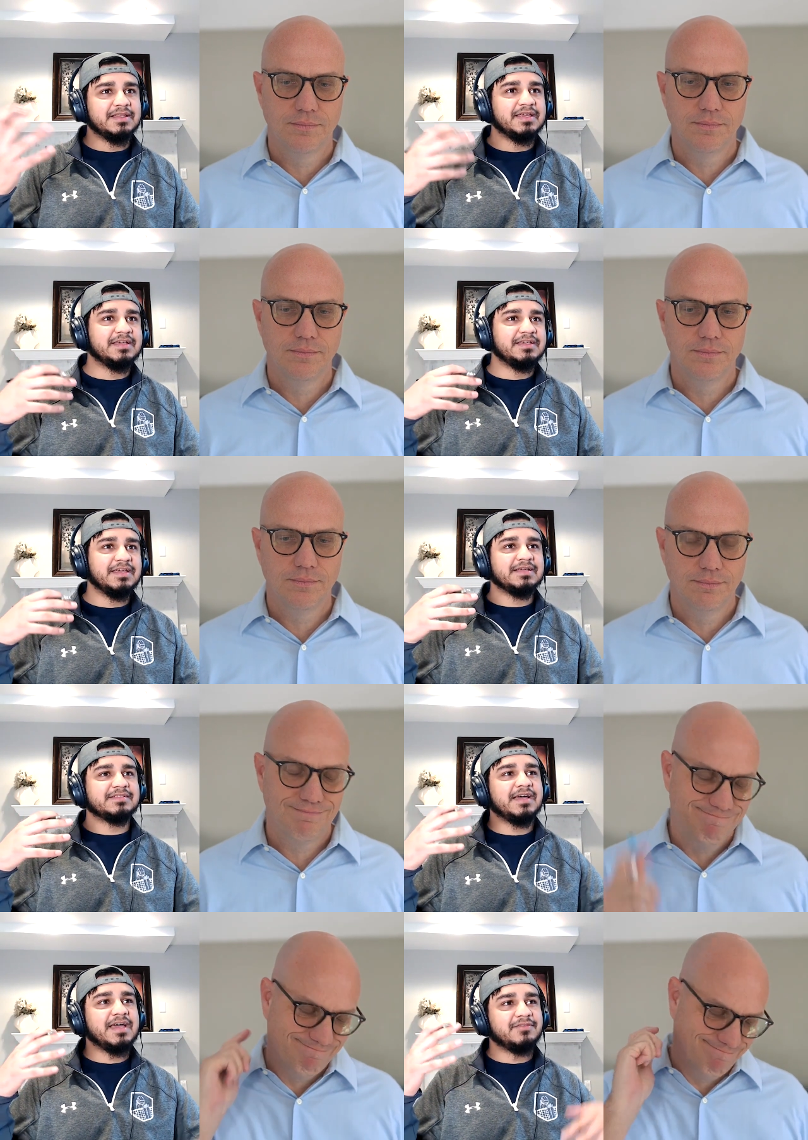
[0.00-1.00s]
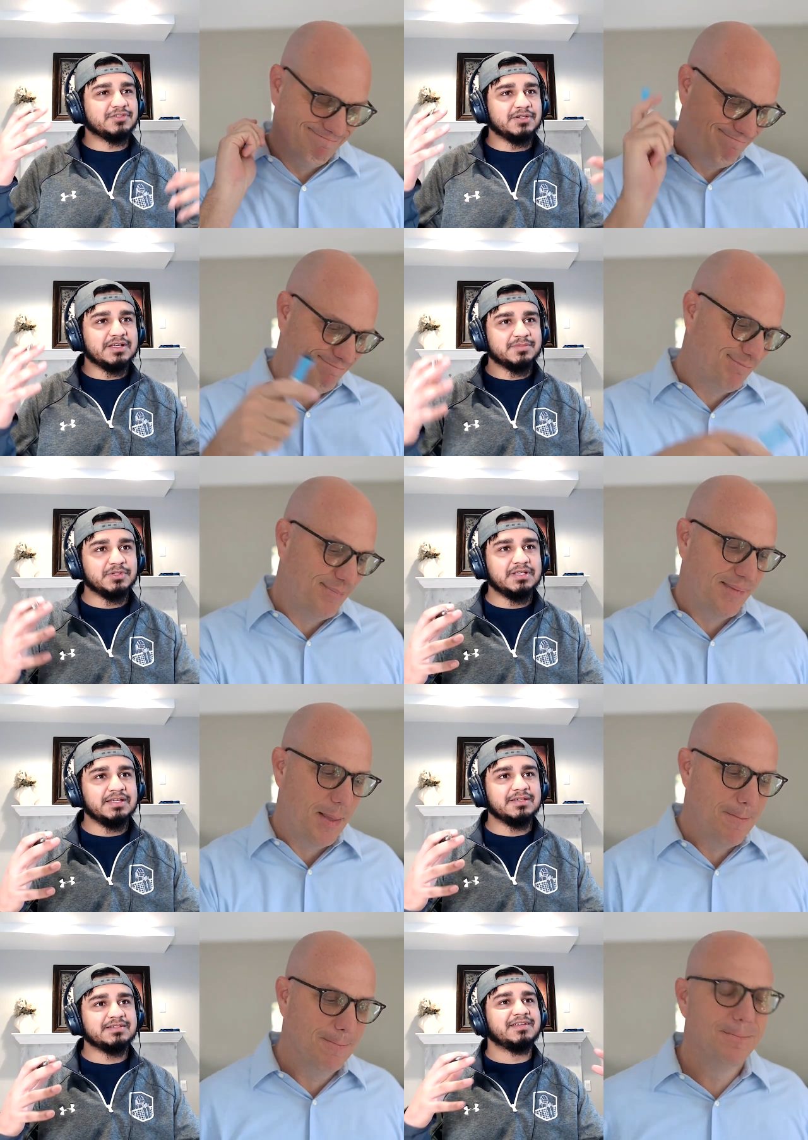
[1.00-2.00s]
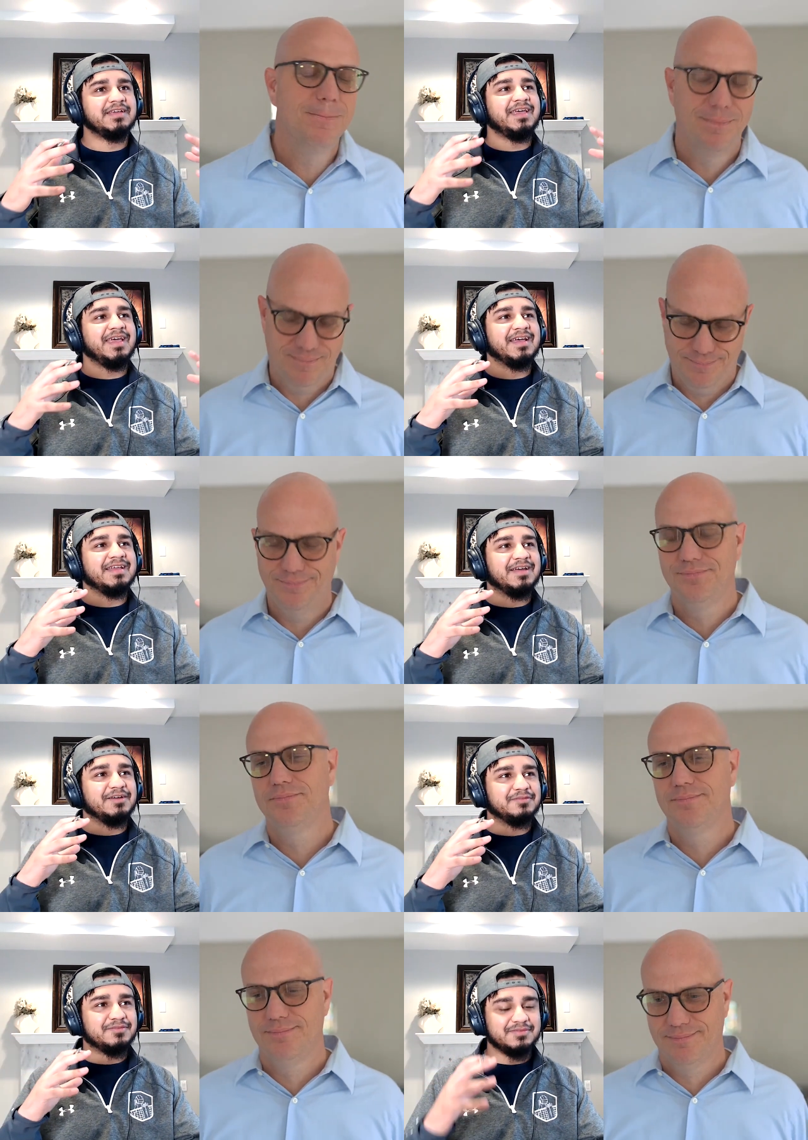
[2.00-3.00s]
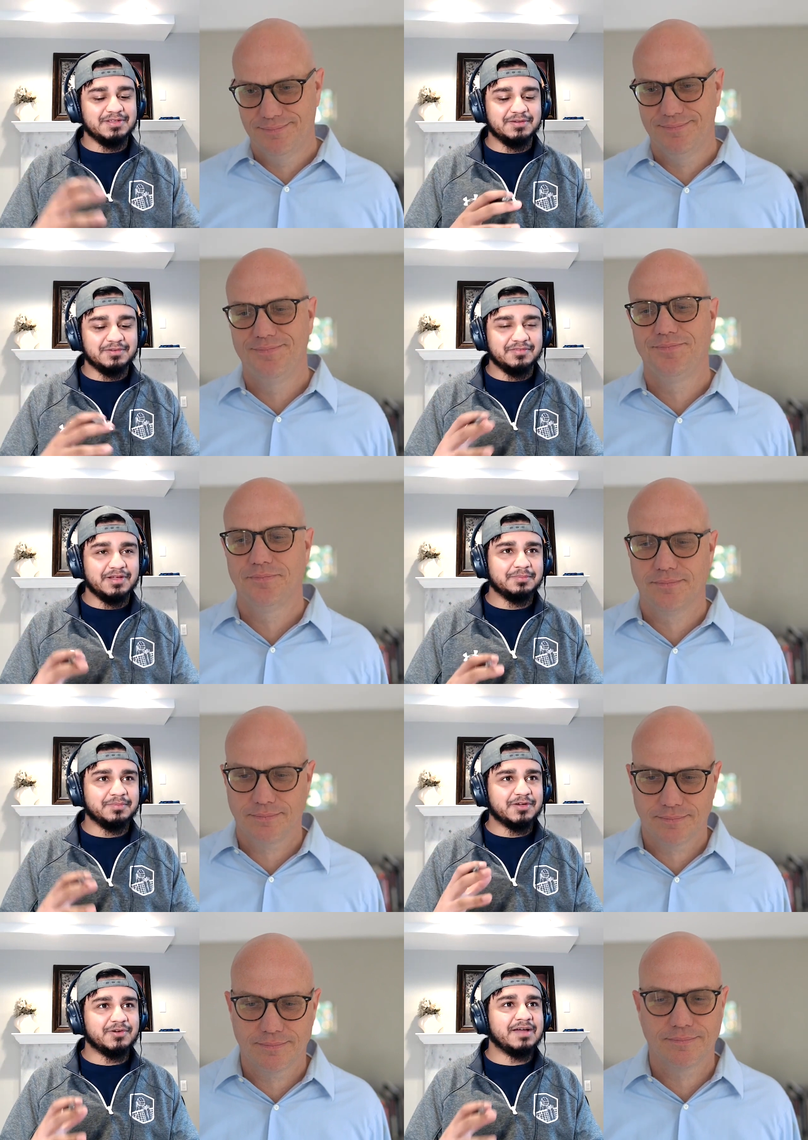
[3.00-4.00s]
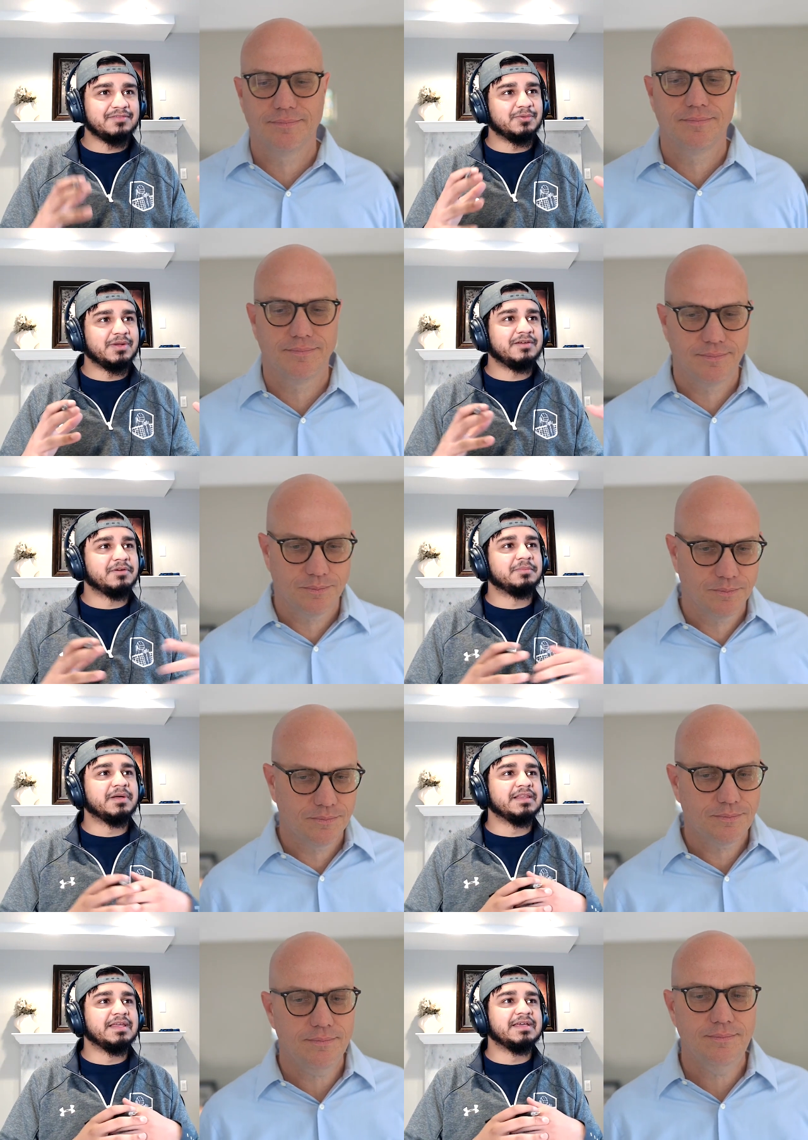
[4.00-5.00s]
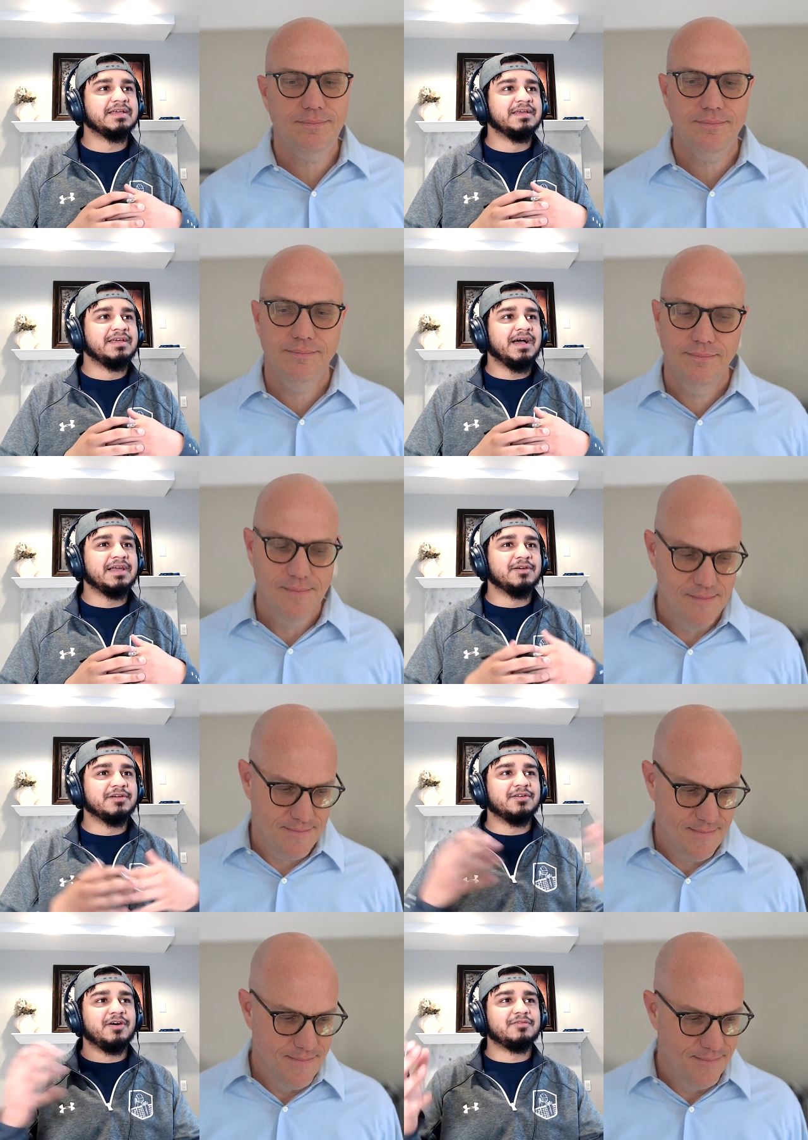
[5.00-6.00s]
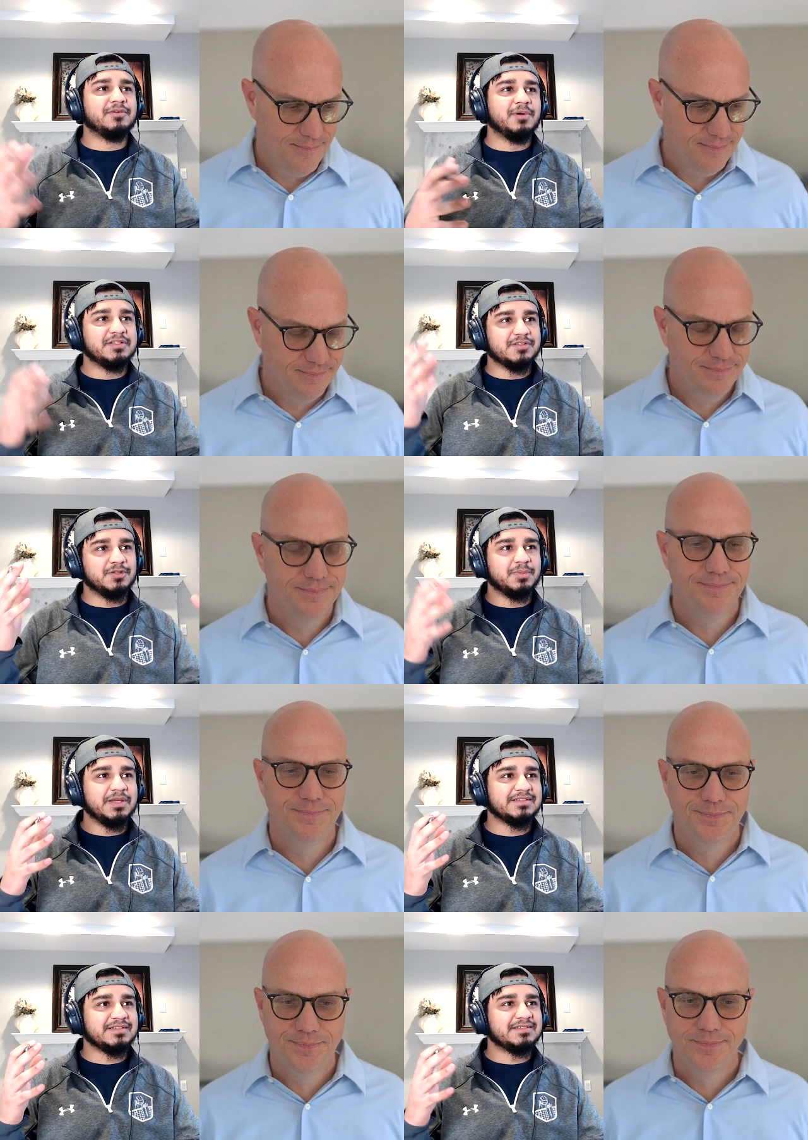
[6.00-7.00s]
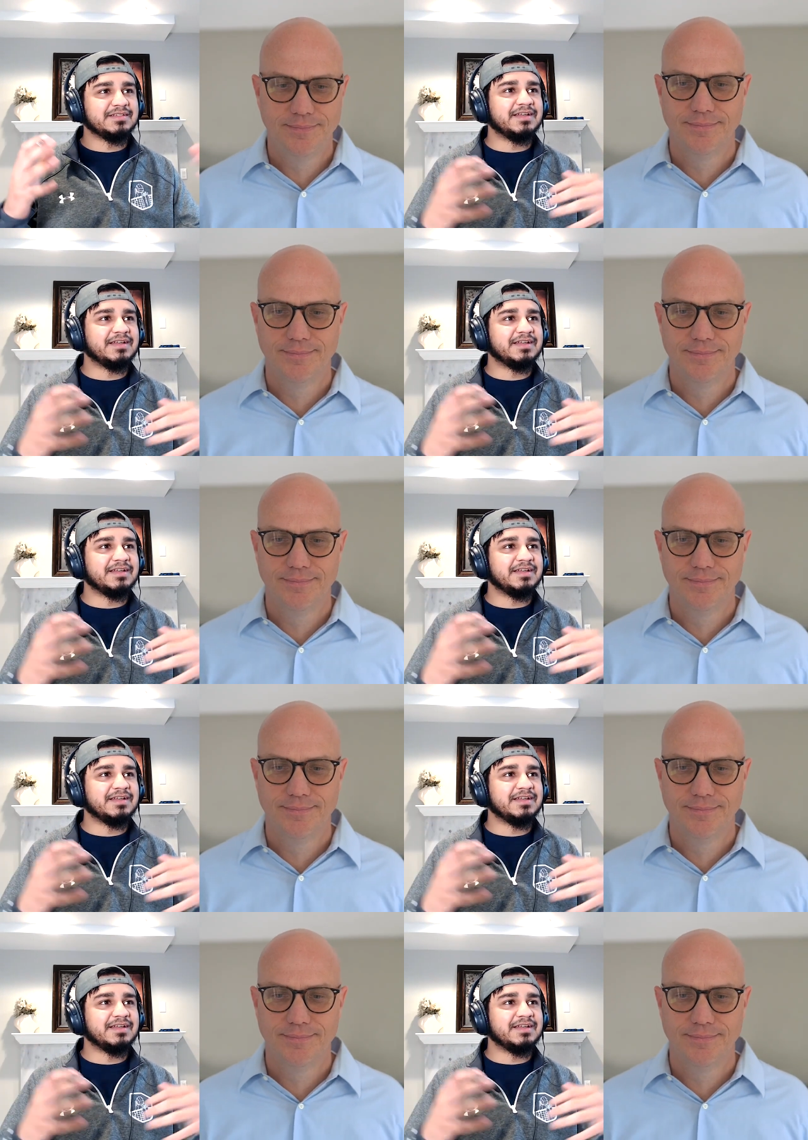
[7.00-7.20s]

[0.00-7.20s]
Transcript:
Speaker 1: Like, yes, I have a certain expertise and I've, you know, developed a craft or whatever, but like, I learned it all from all these other places. And,